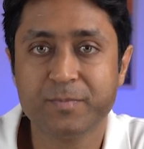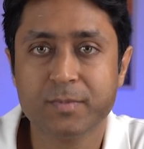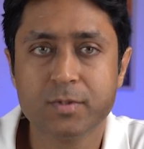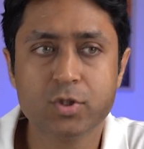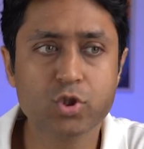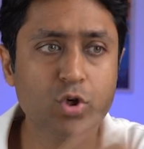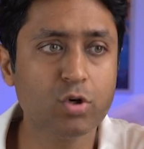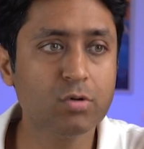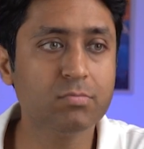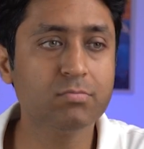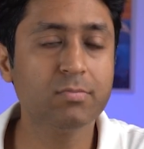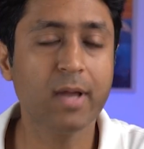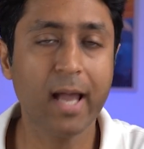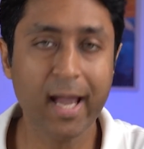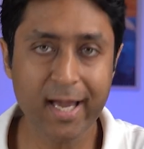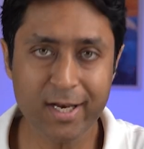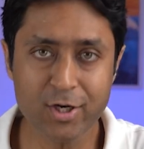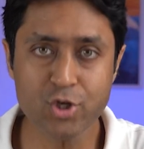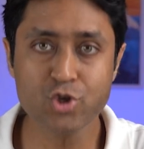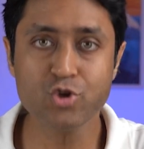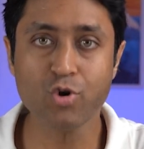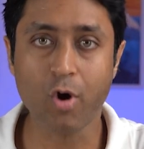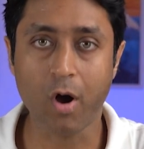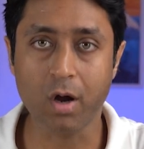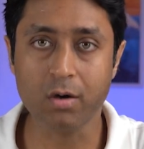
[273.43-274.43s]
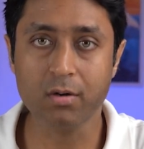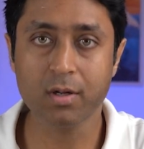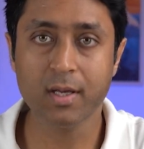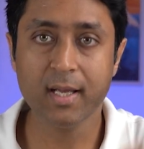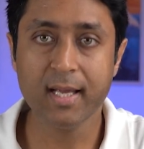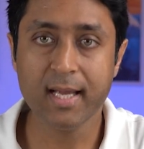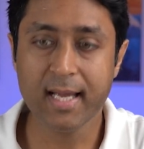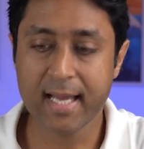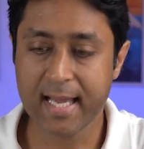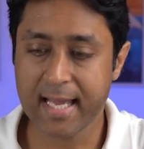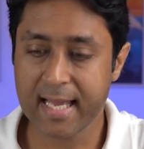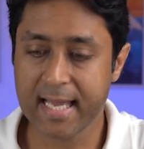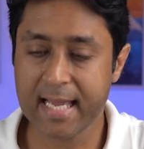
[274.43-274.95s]
So in short,
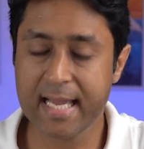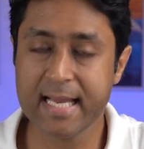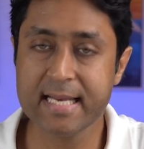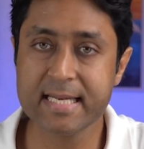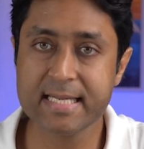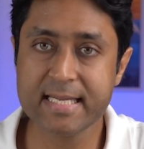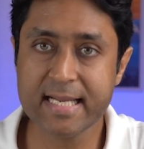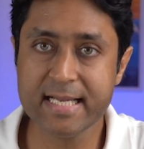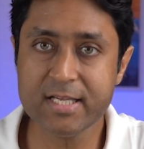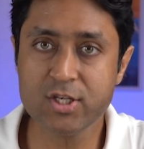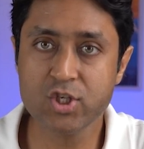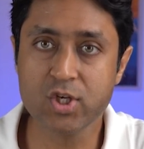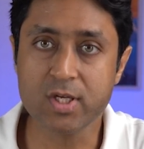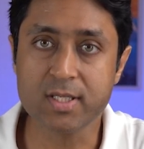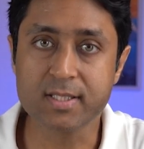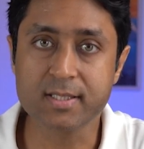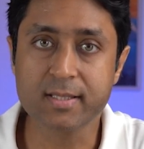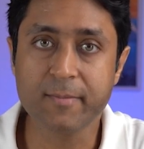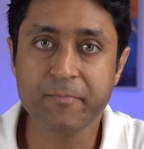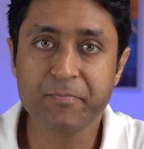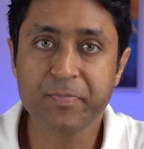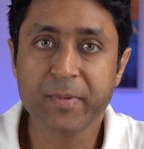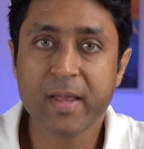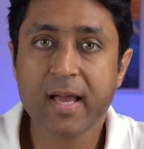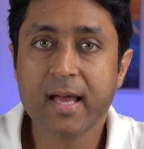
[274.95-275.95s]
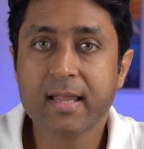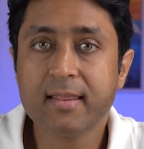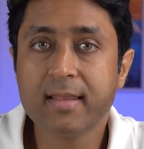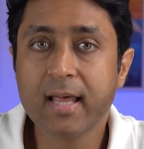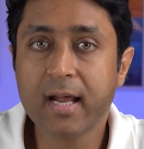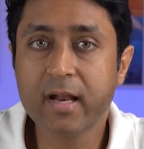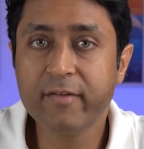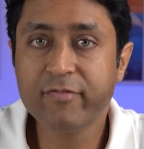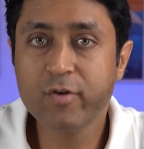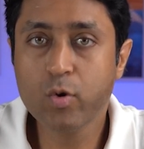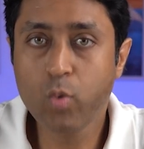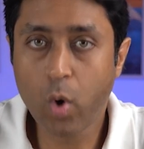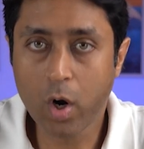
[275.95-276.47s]
it teaches
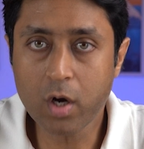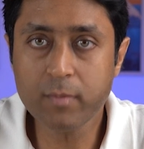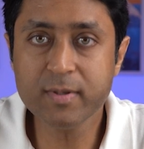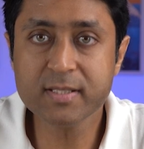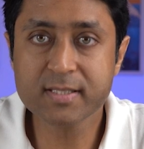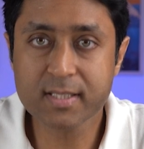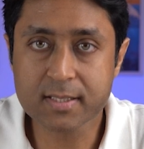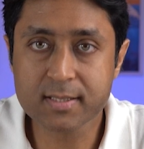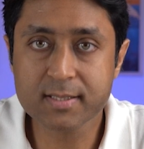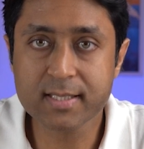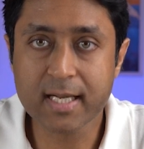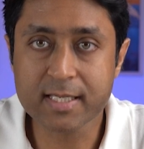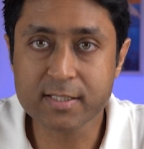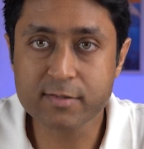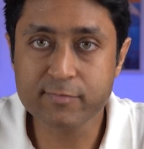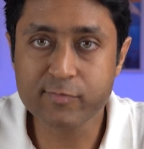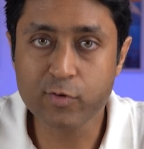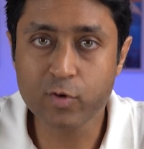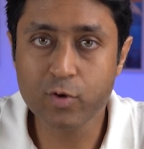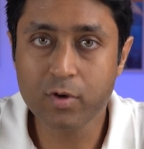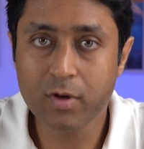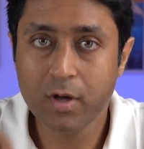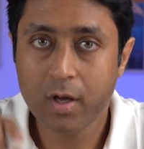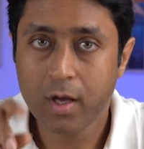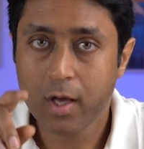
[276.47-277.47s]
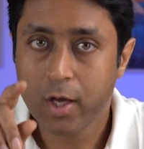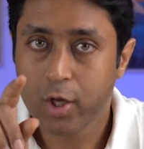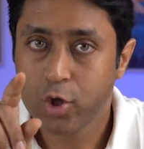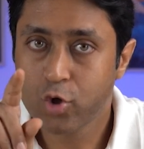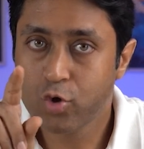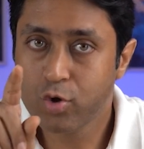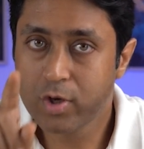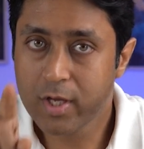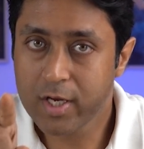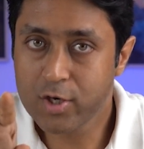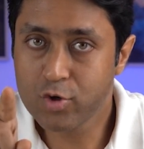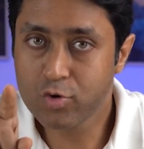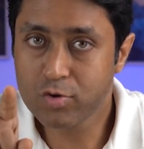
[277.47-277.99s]
that if you want to be successful,
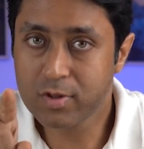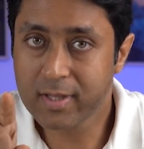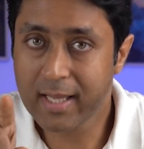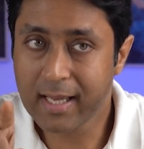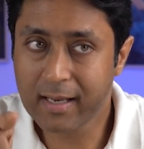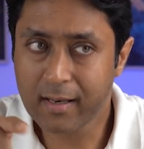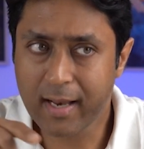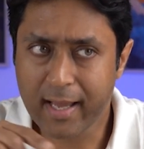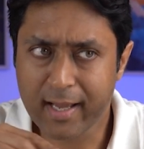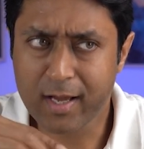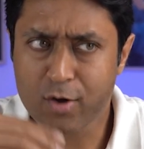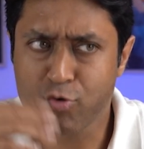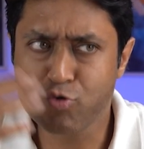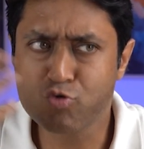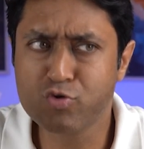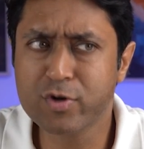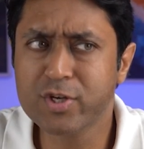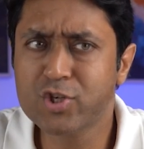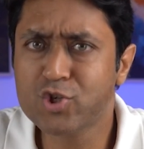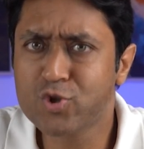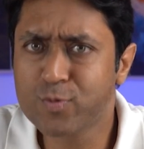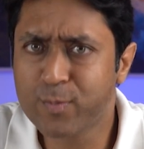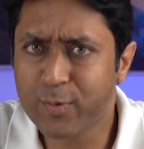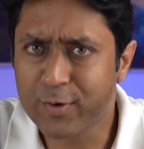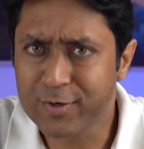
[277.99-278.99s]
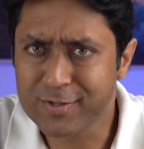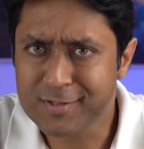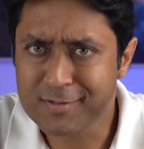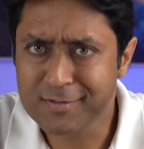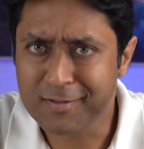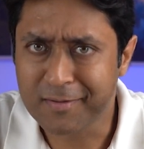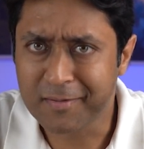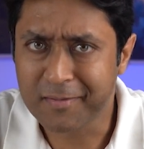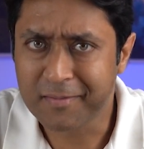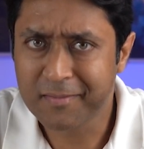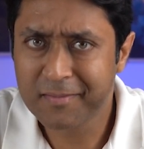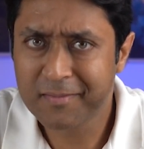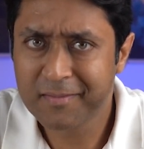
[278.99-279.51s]
you need to think like a rich
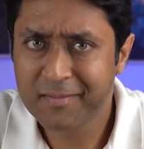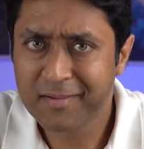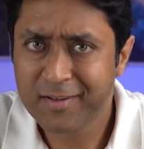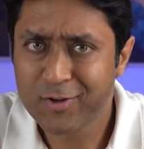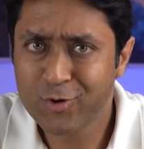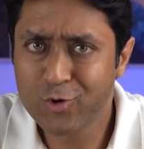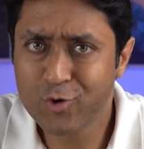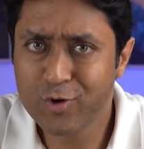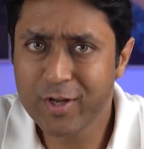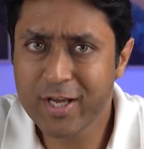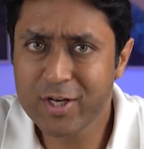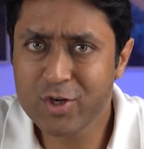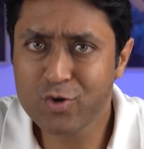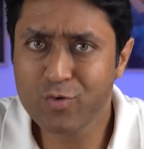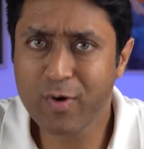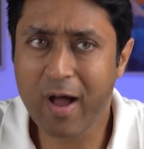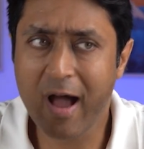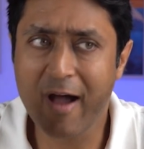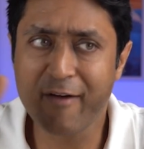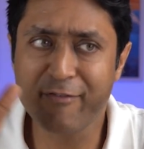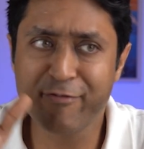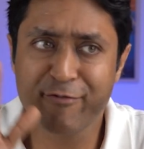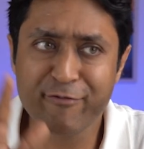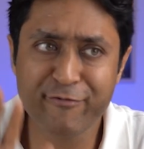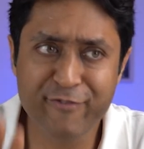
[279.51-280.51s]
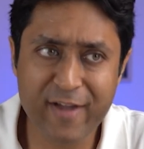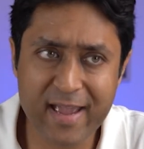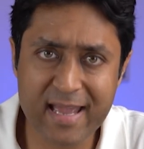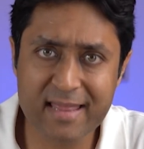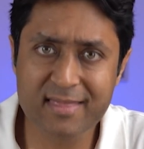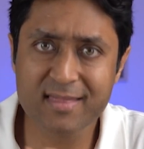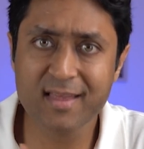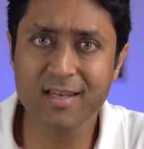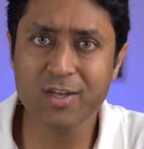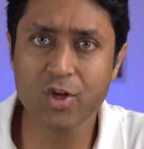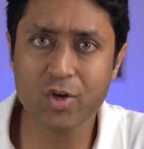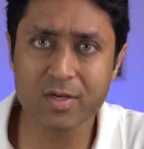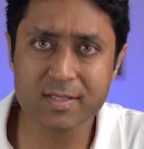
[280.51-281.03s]
person. You need to have
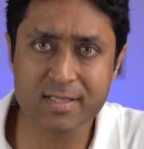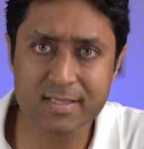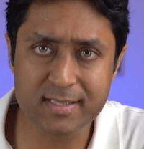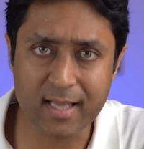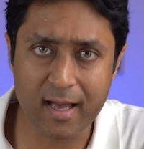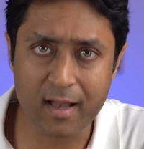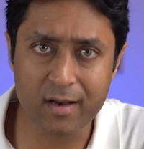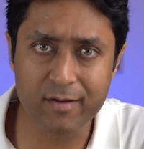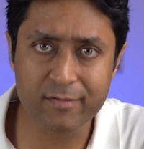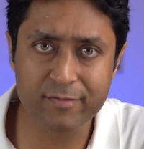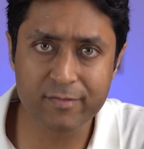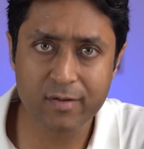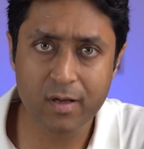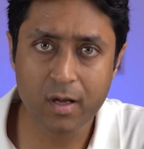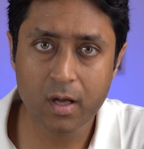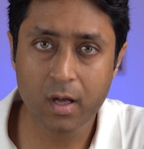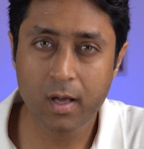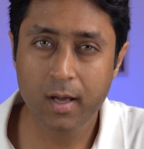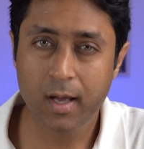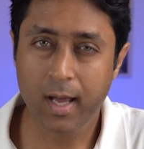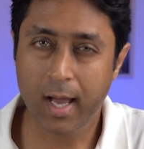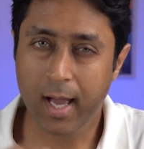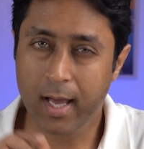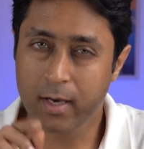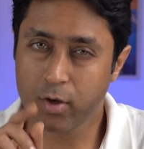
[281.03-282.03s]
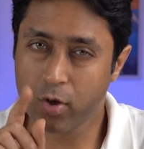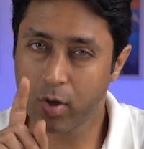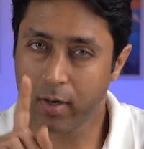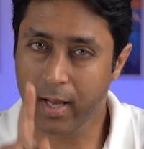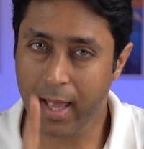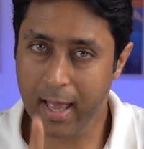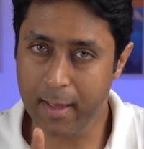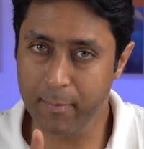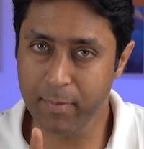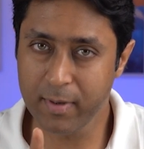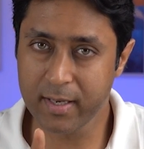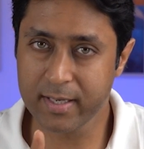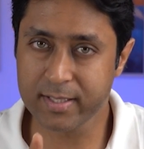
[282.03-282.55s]
faith in yourself and your
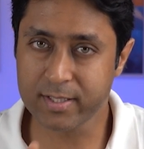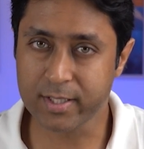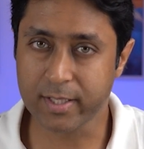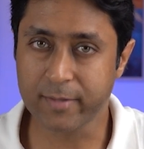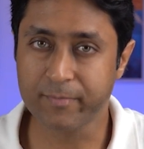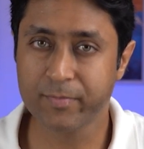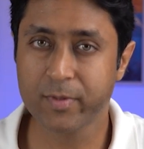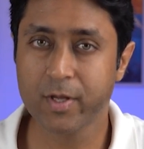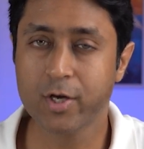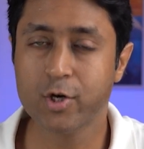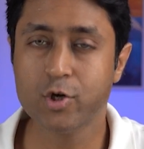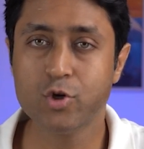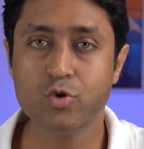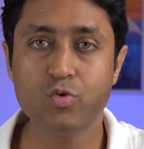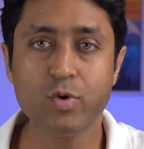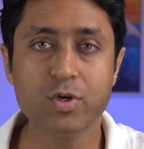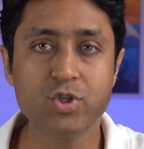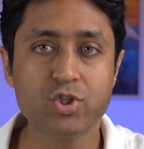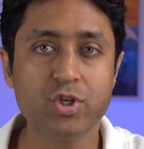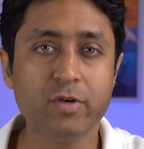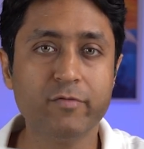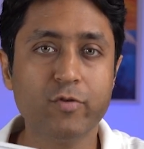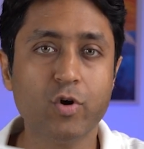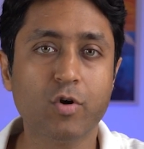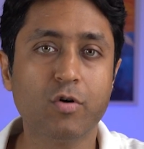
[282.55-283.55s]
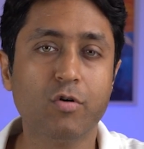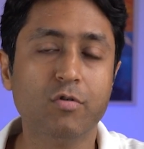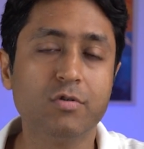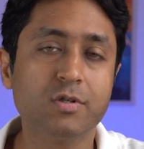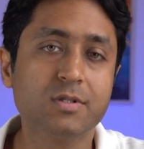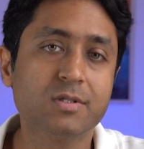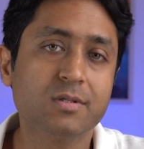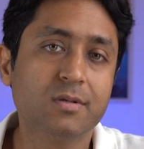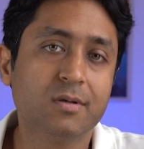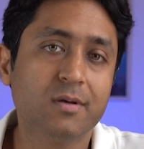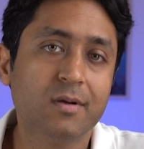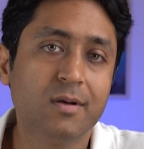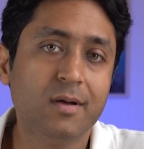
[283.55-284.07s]
ability to achieve your
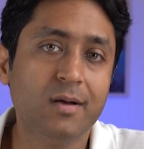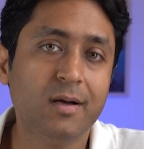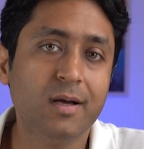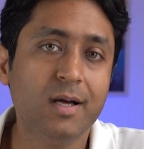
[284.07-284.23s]
goals.